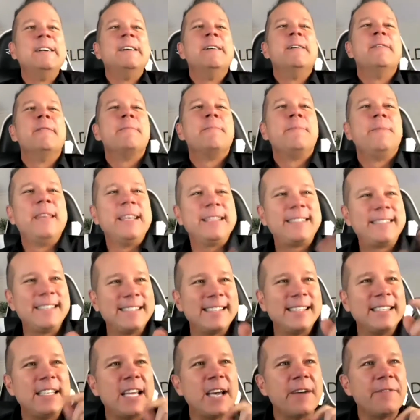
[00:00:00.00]
This is the
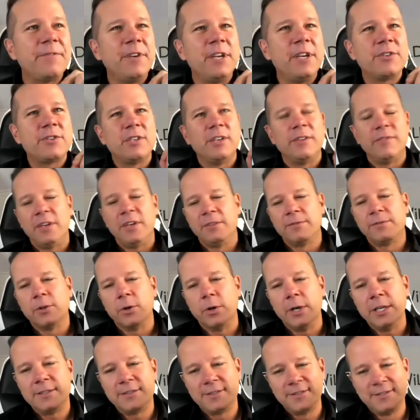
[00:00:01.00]
definition of
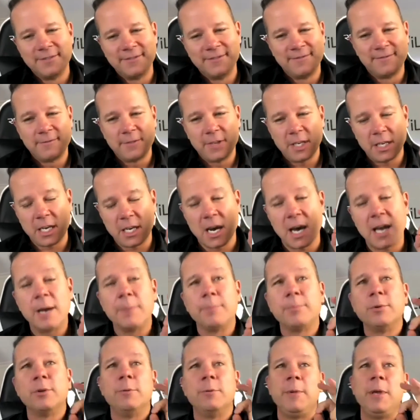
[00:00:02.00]
influence. Kind of
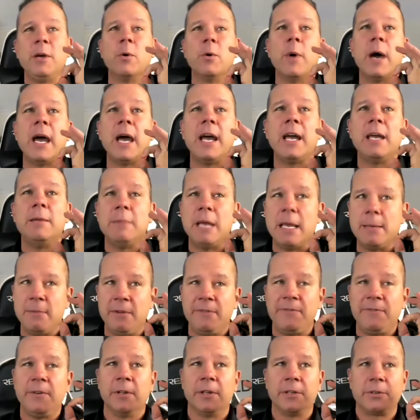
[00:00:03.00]
blew me away and made me
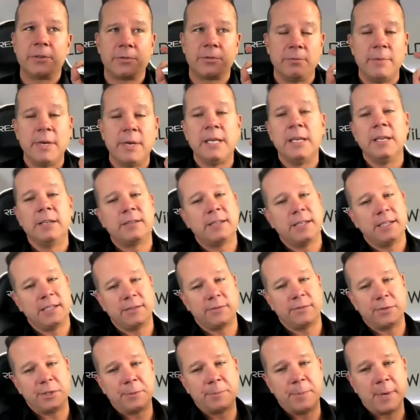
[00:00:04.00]
feel a tremendous sense of
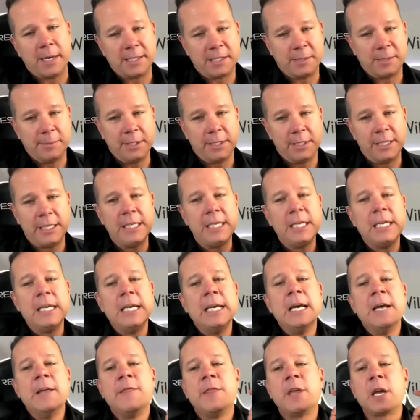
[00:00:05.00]
responsibility.
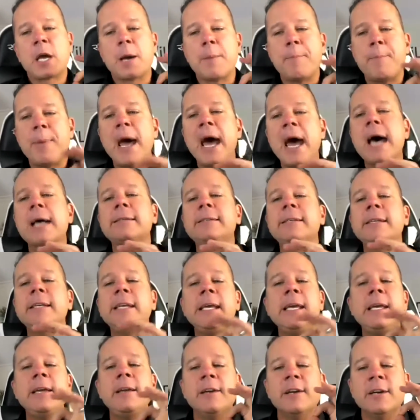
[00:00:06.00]
The
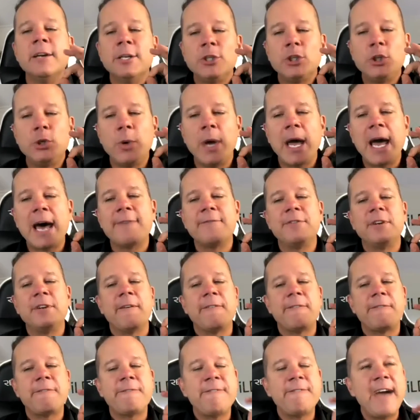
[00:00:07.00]
capacity to have an
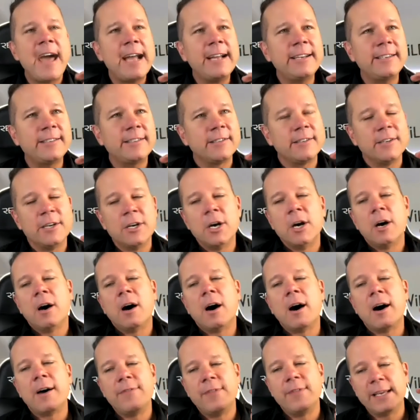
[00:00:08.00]
effect
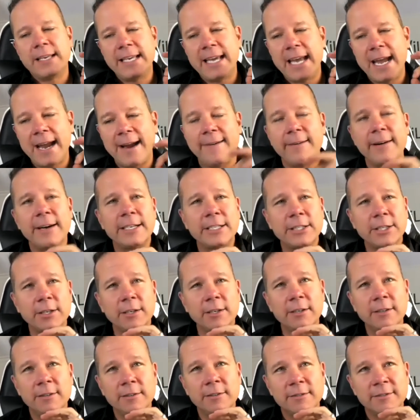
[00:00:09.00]
on the
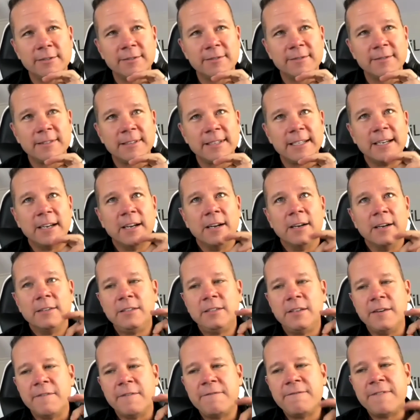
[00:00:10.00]
character,
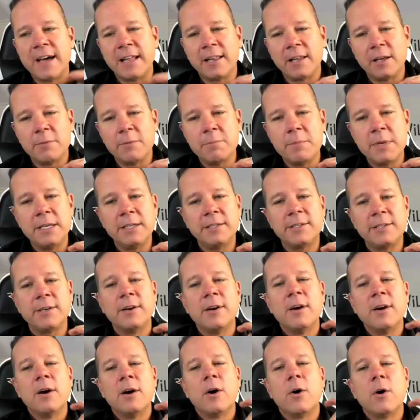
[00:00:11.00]
development,
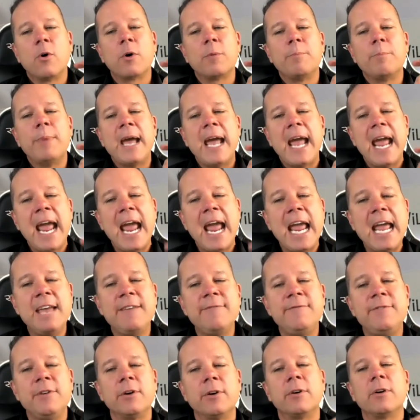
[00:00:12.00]
or
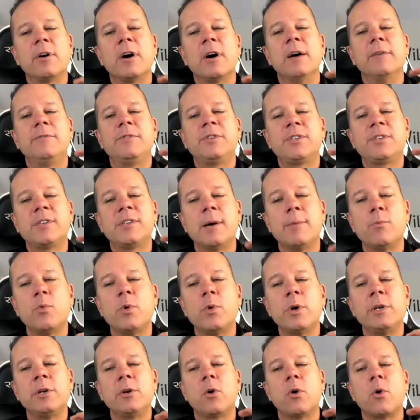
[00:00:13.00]
behavior of
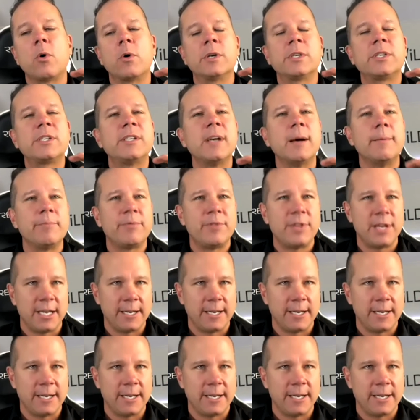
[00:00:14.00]
someone or something.